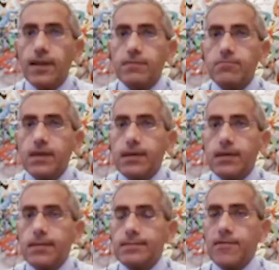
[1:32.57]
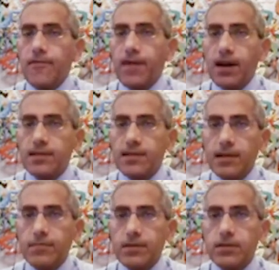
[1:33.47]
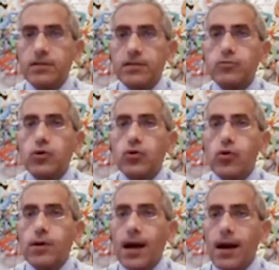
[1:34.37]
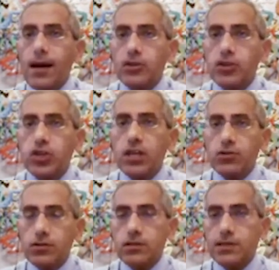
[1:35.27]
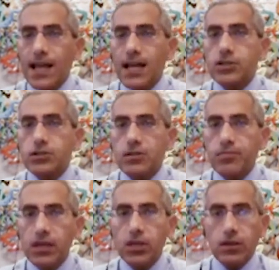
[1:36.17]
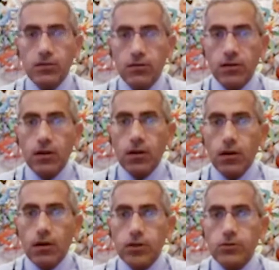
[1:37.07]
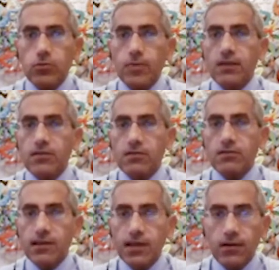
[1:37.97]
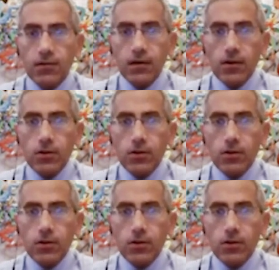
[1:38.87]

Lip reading: let me define a little bit the Streptococci genus/species, just to make things clear.